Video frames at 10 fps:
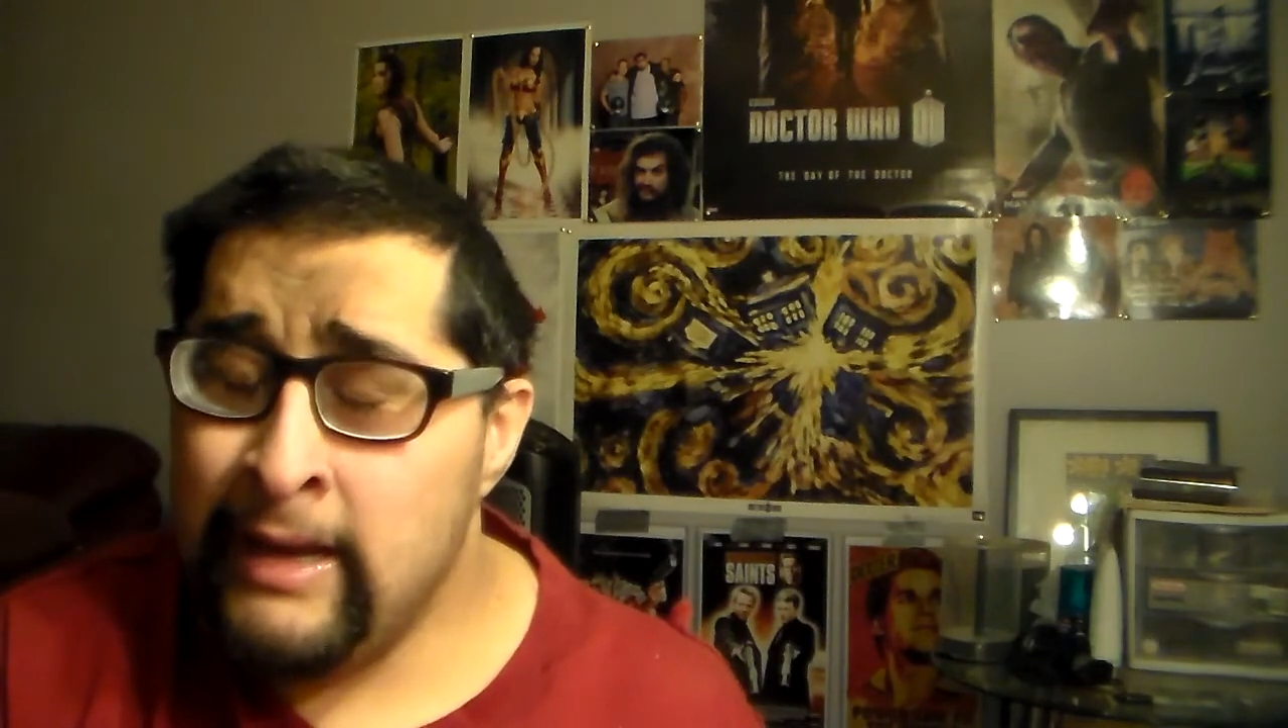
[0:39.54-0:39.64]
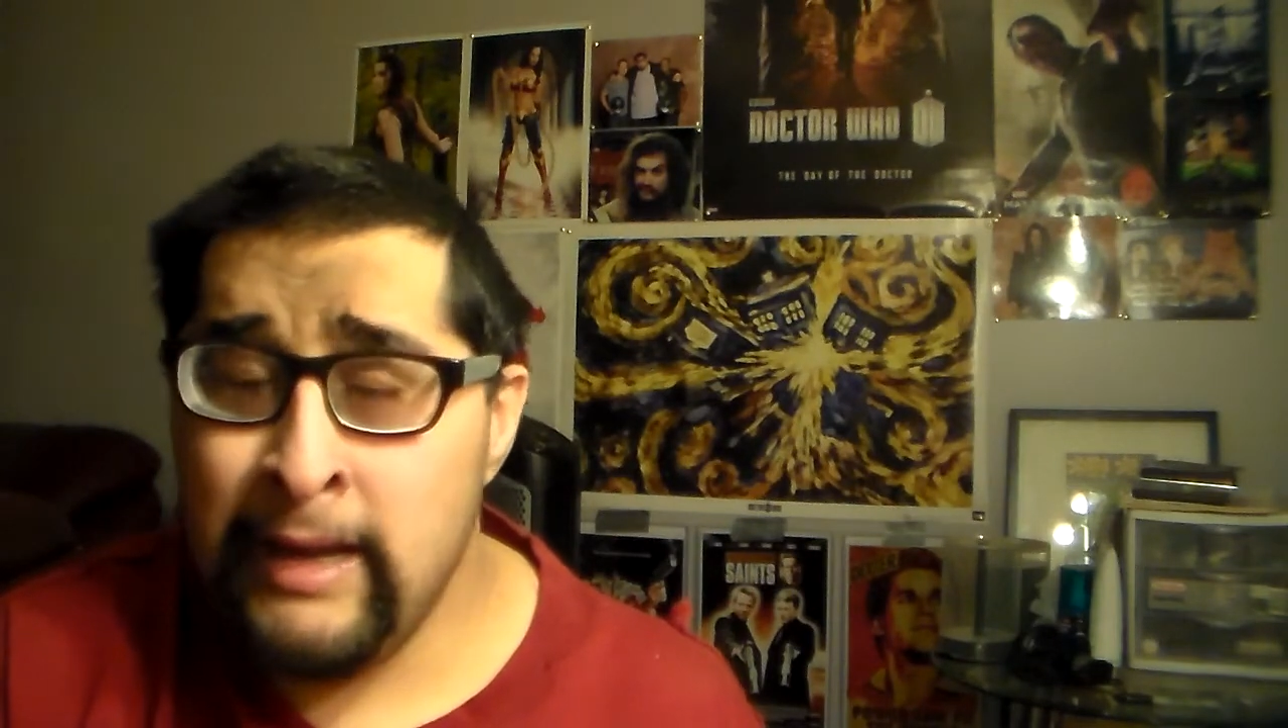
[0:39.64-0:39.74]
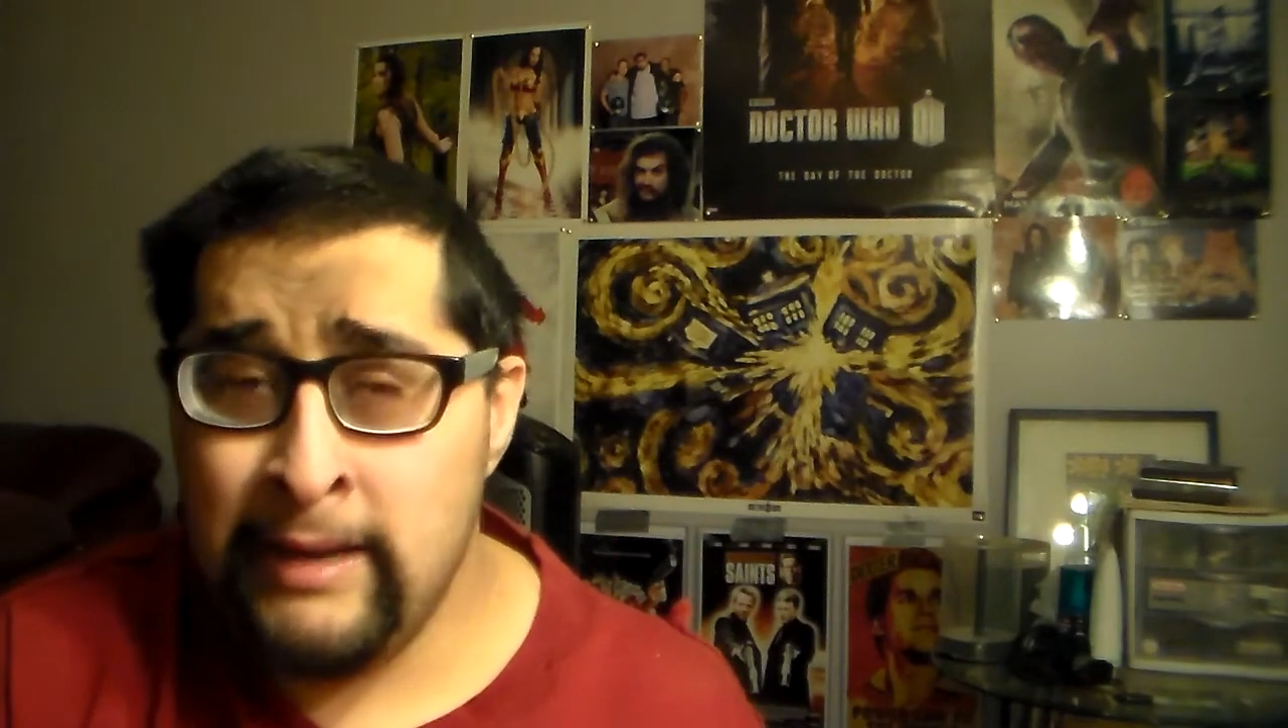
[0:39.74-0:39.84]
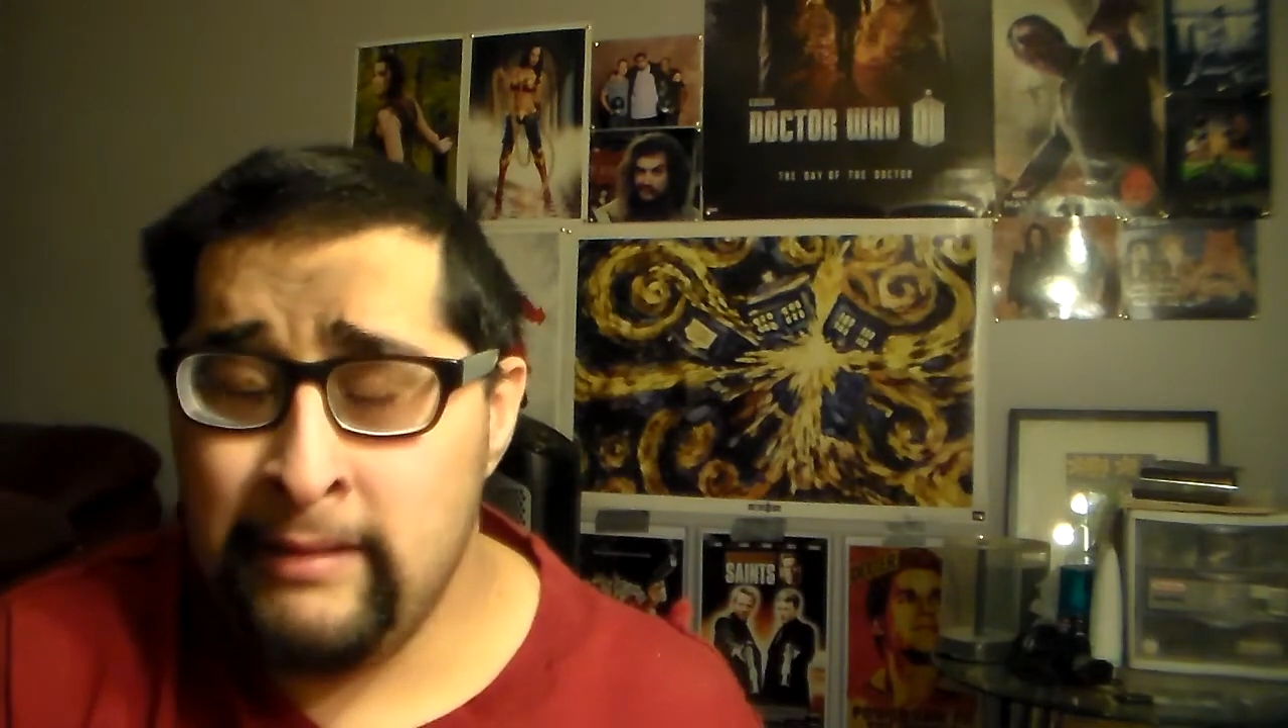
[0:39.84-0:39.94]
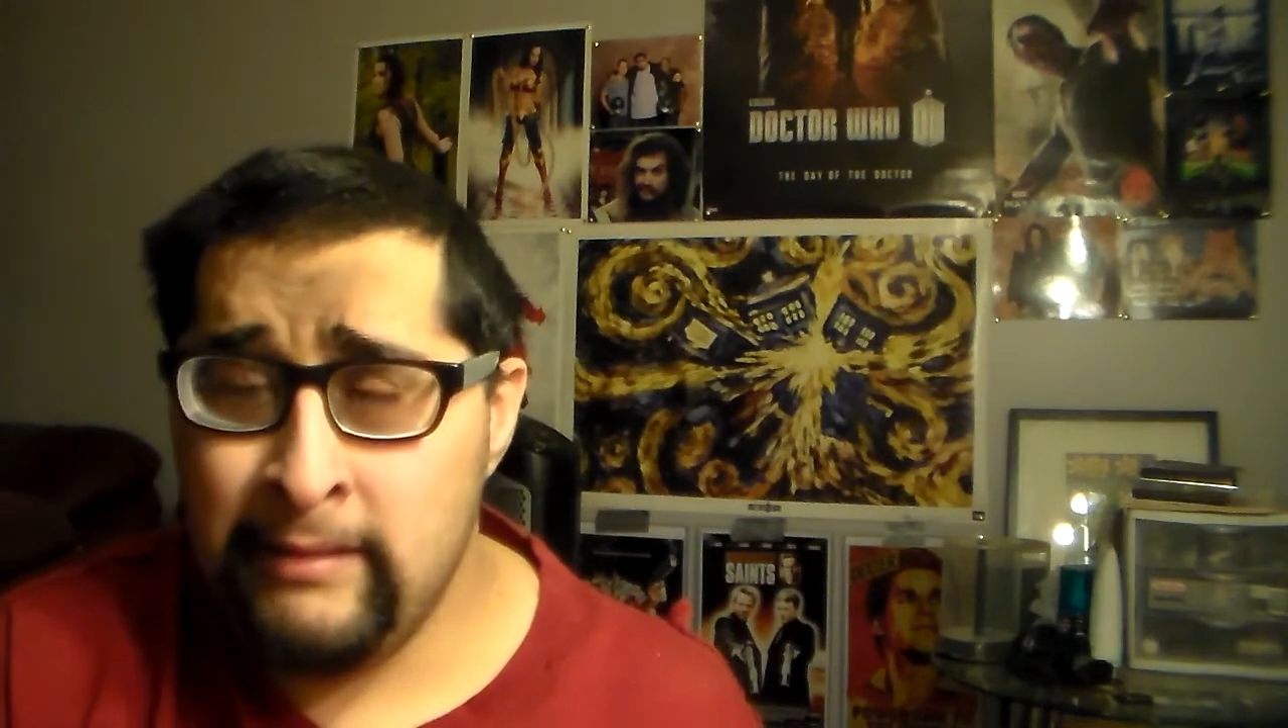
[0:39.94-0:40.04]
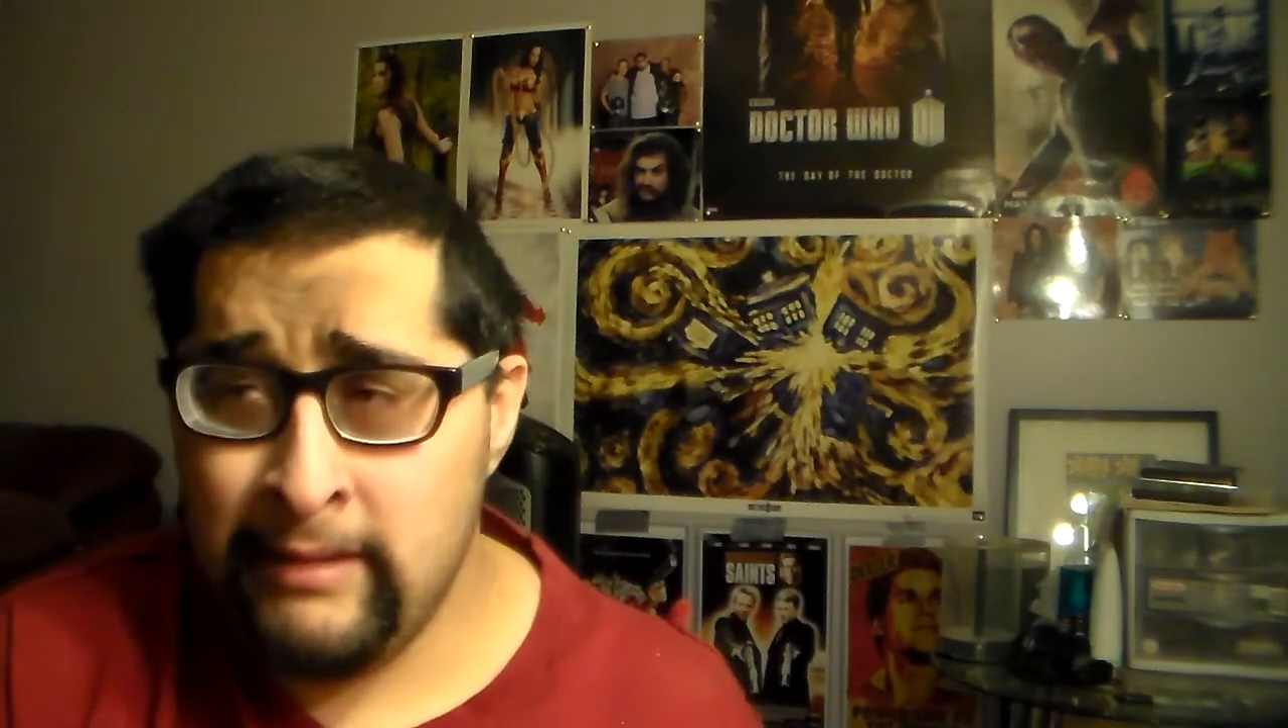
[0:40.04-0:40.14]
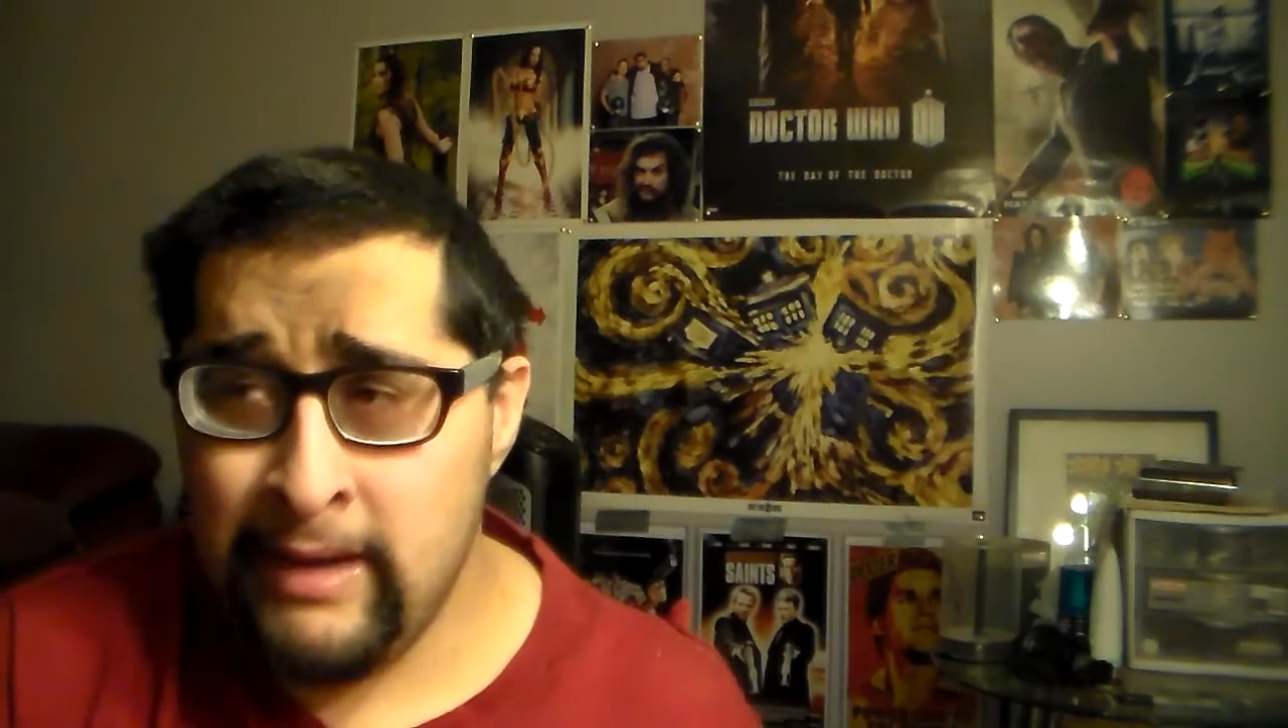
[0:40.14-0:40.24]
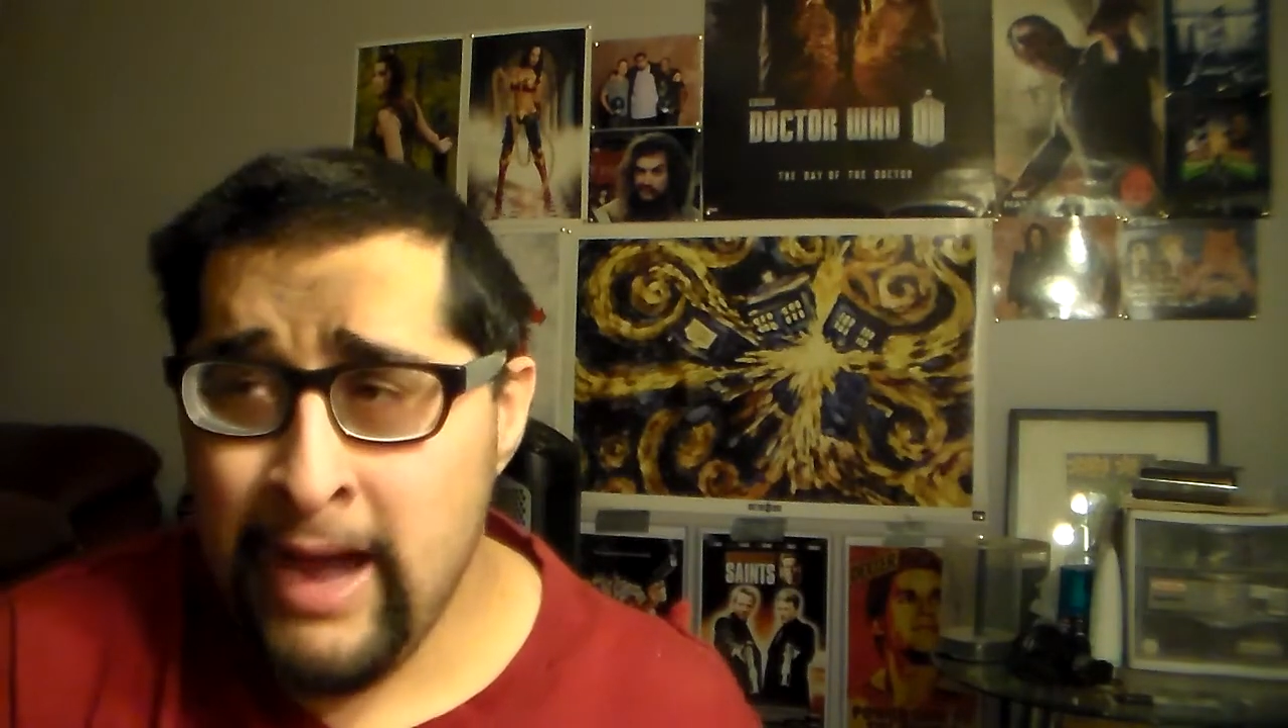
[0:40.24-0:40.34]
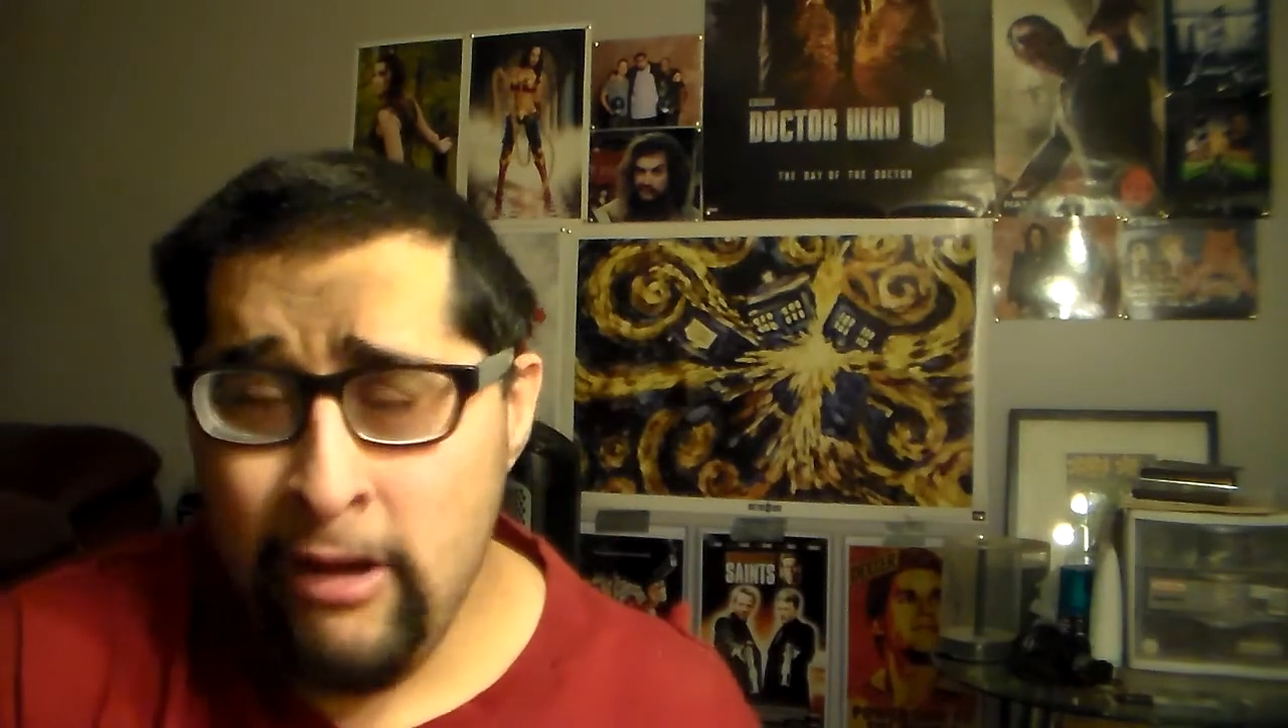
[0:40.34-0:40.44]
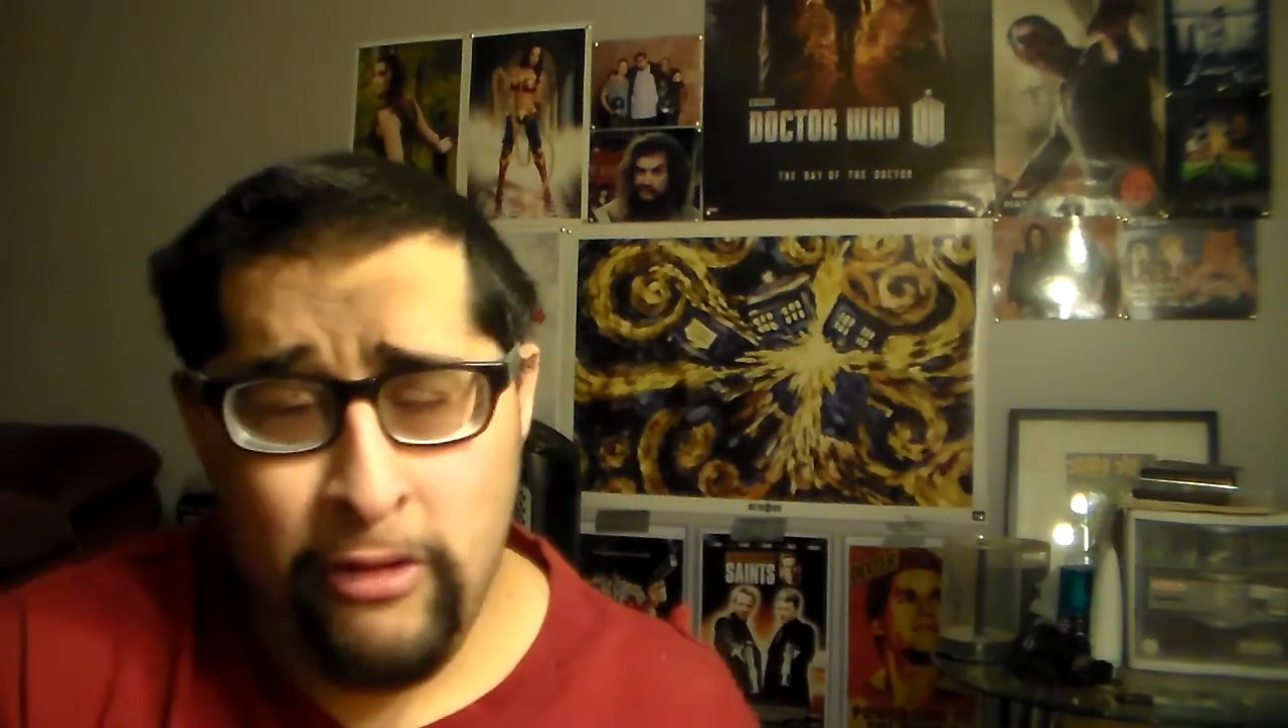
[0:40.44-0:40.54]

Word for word: And I